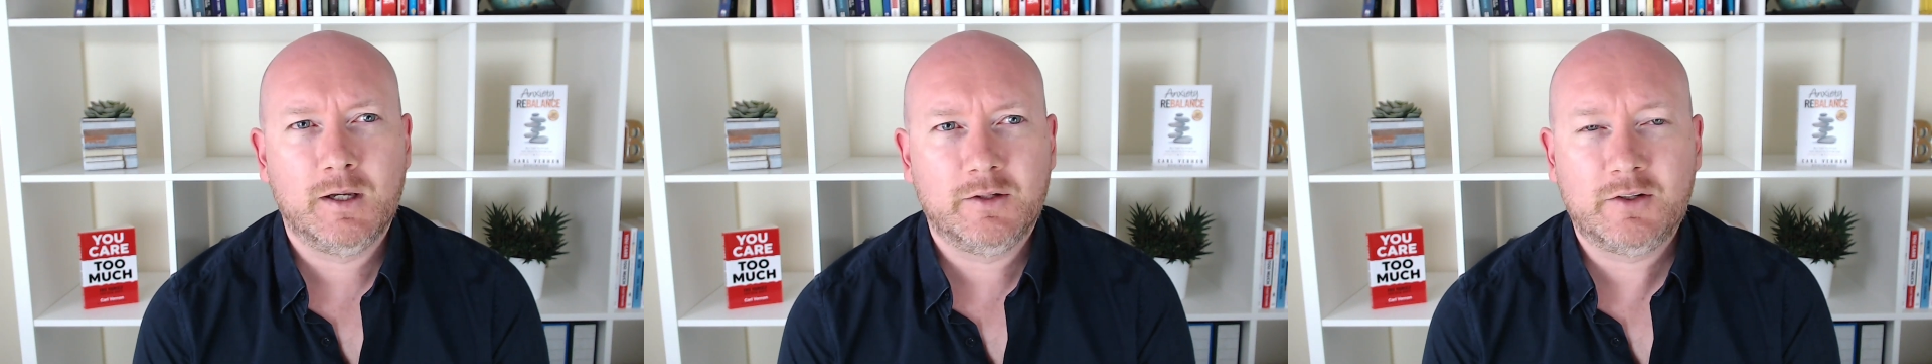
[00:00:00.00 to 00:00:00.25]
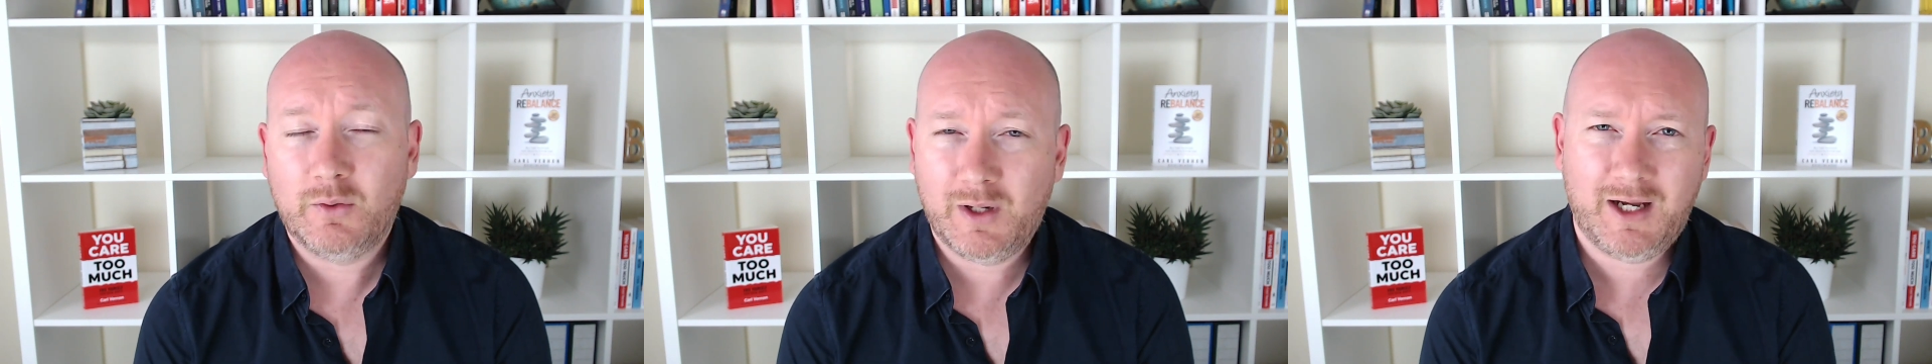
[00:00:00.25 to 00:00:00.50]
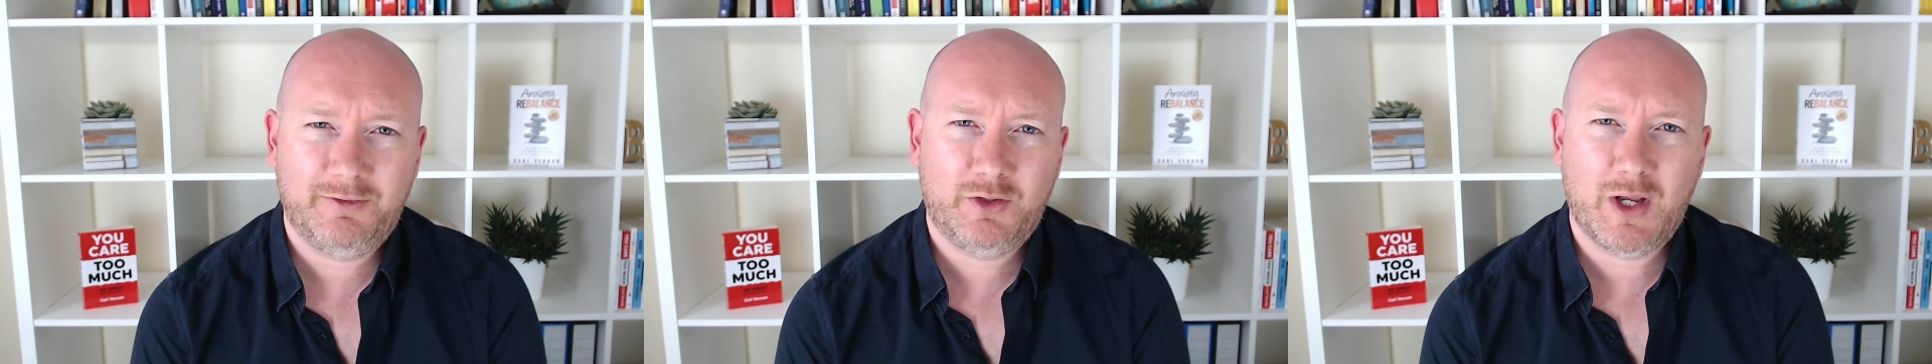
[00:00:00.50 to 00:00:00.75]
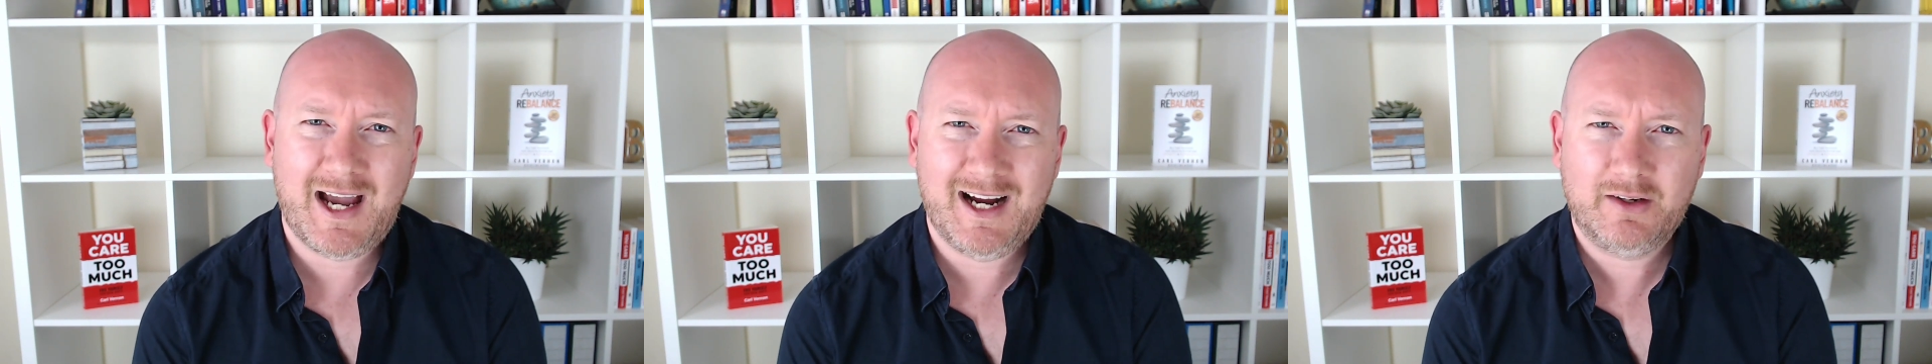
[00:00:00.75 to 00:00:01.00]
So I have
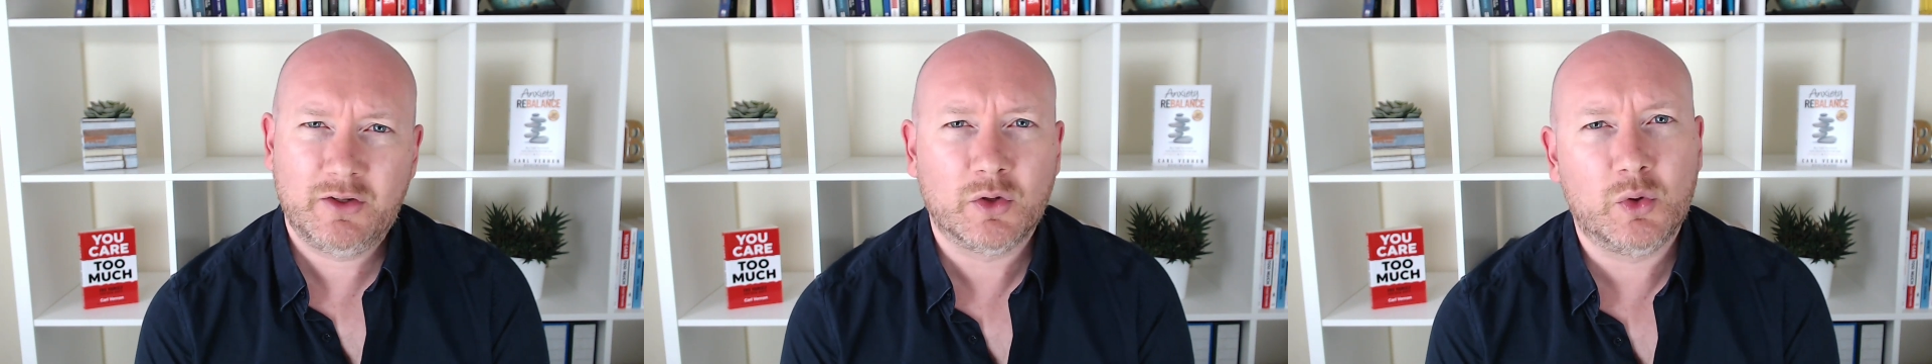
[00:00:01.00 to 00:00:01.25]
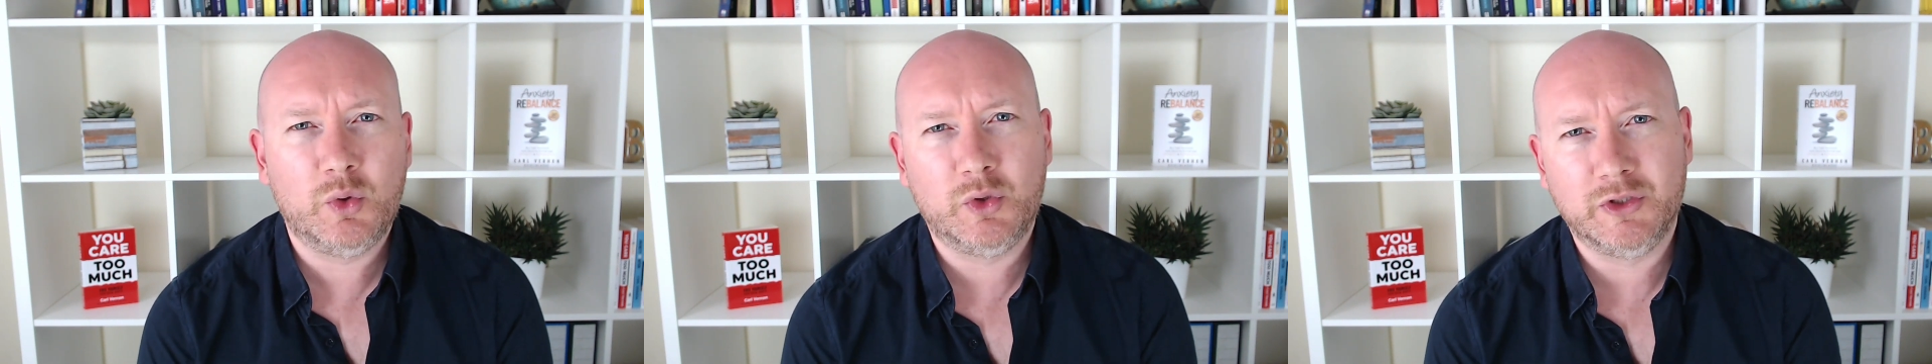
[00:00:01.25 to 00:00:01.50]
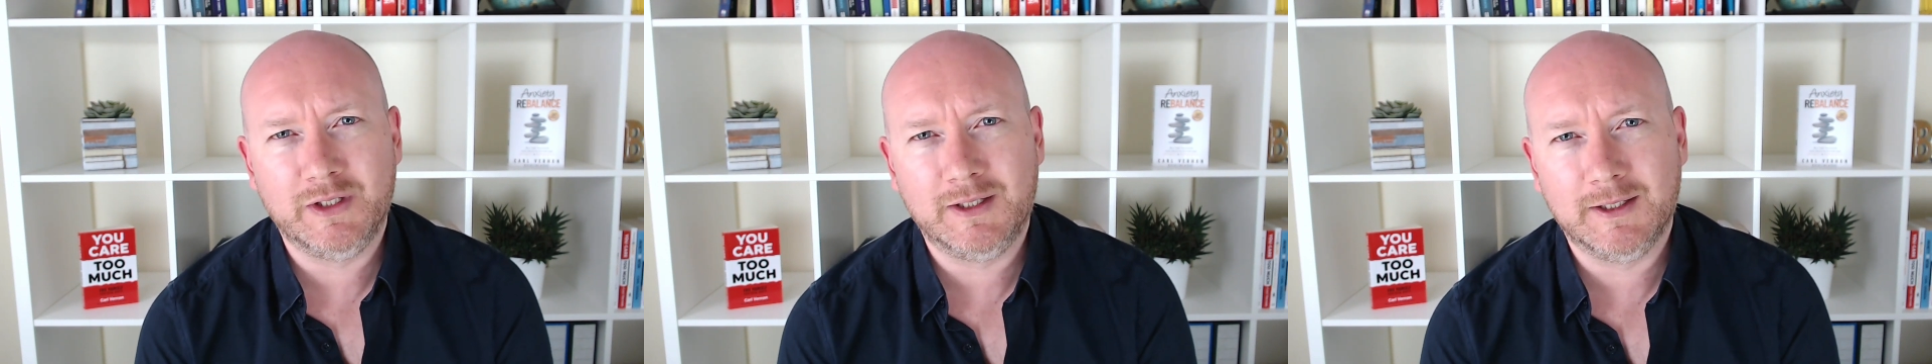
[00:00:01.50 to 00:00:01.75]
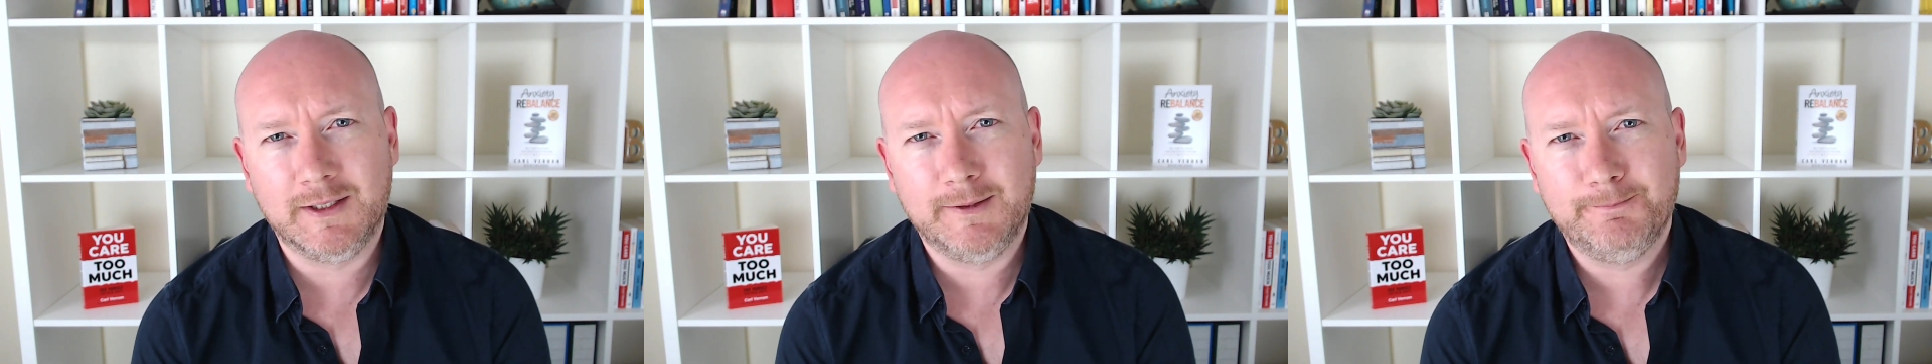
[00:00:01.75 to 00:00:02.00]
to act
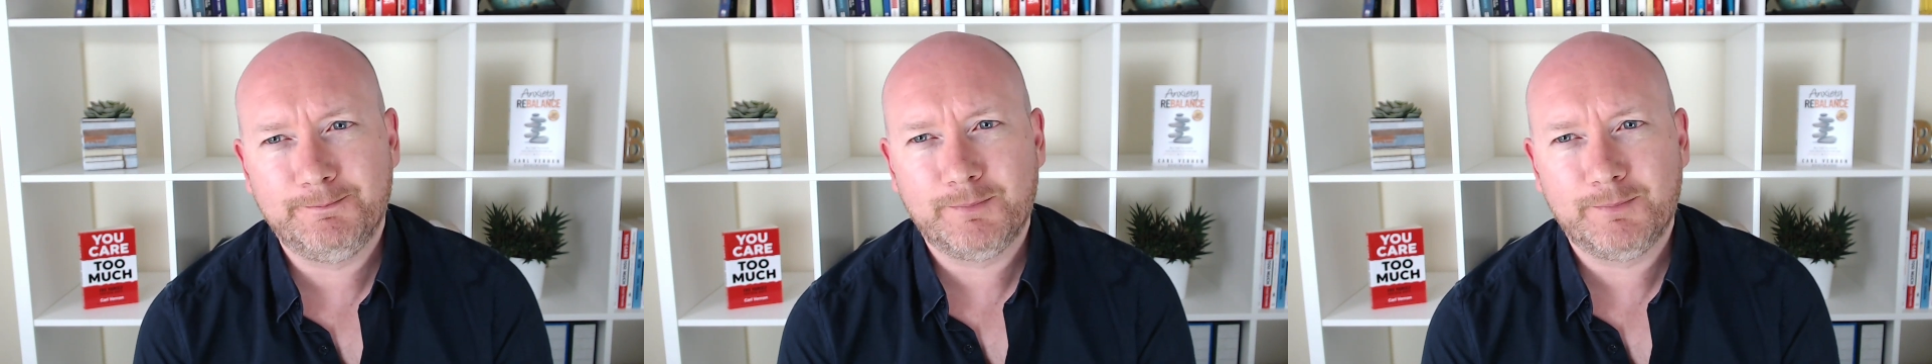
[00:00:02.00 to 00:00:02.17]
accordingly.